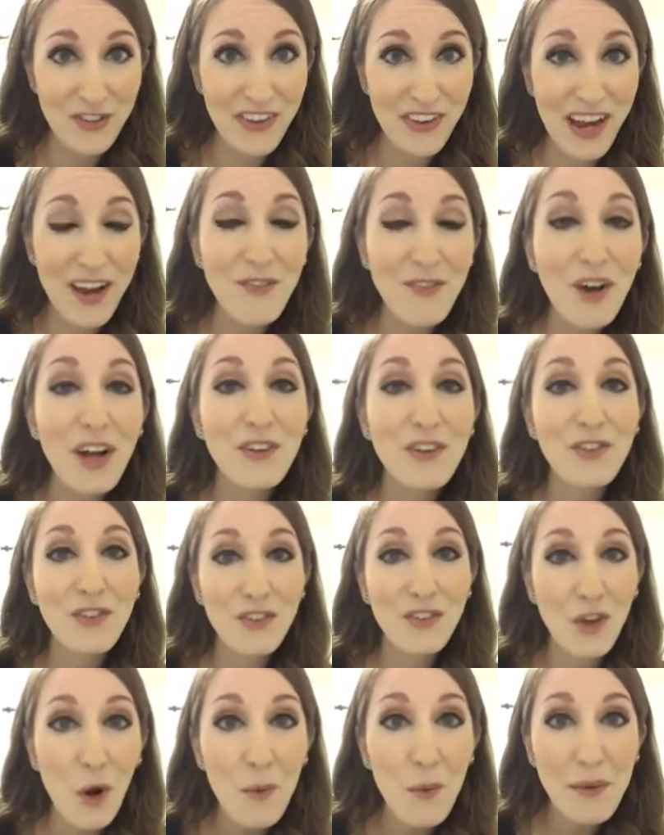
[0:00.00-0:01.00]
and I've gotten
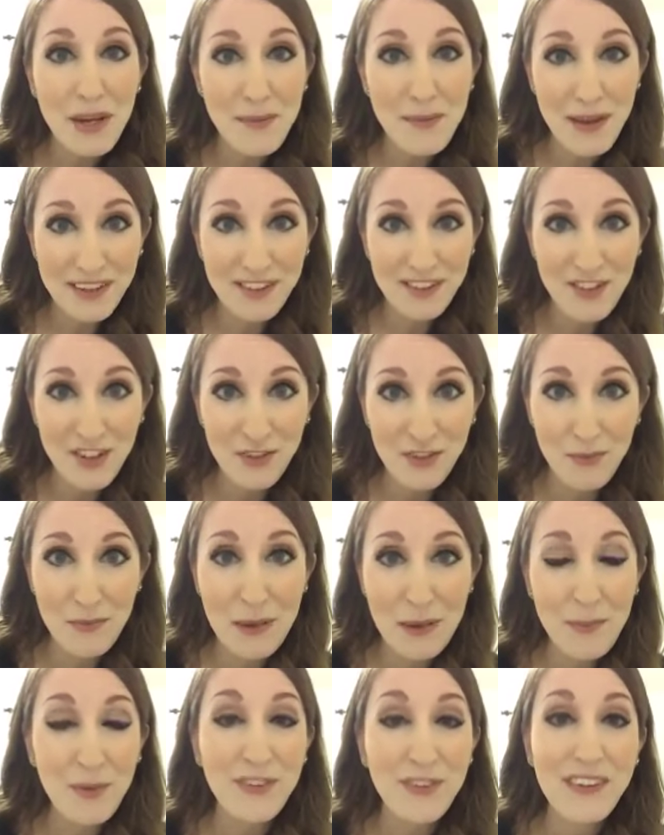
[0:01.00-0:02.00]
so many messages from
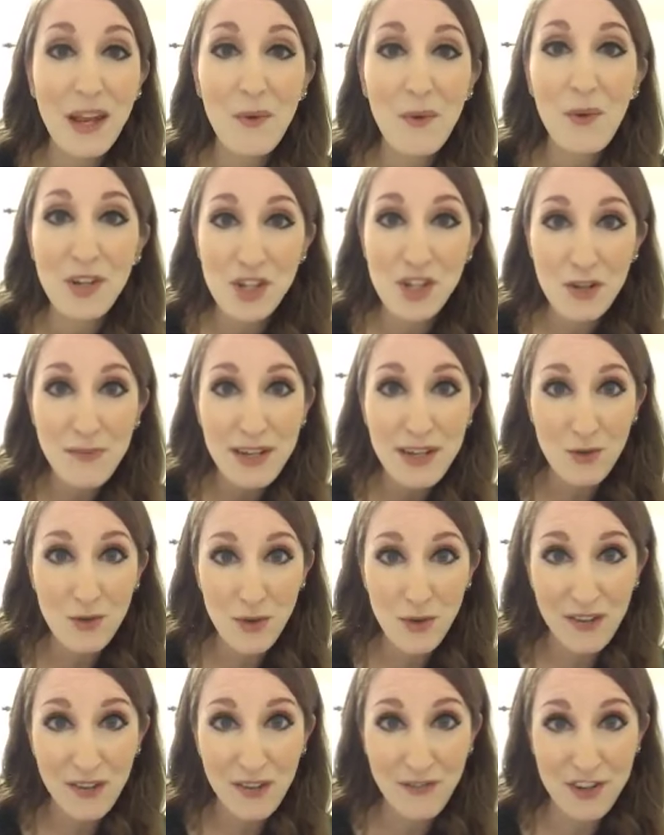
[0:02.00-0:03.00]
people saying, What do you mean
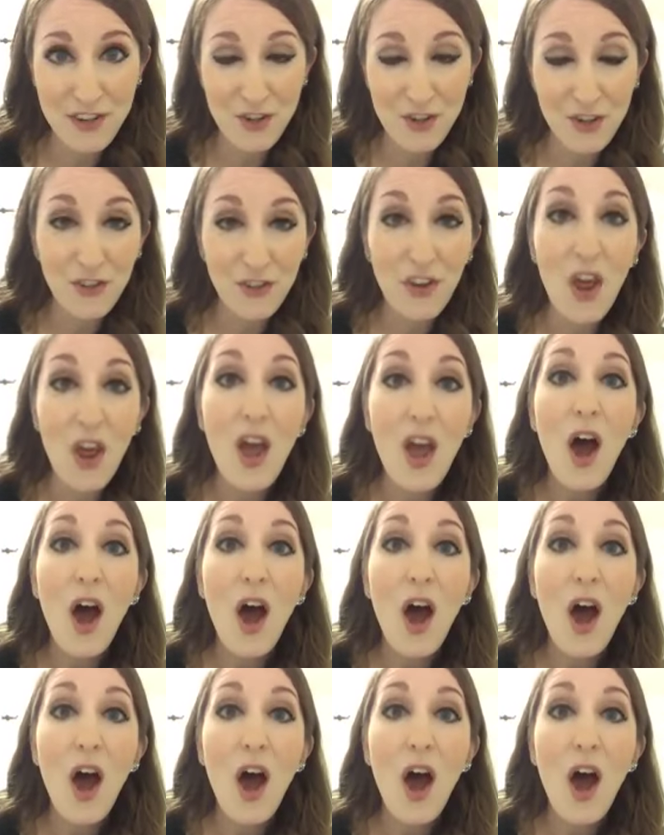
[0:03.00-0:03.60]
trade features?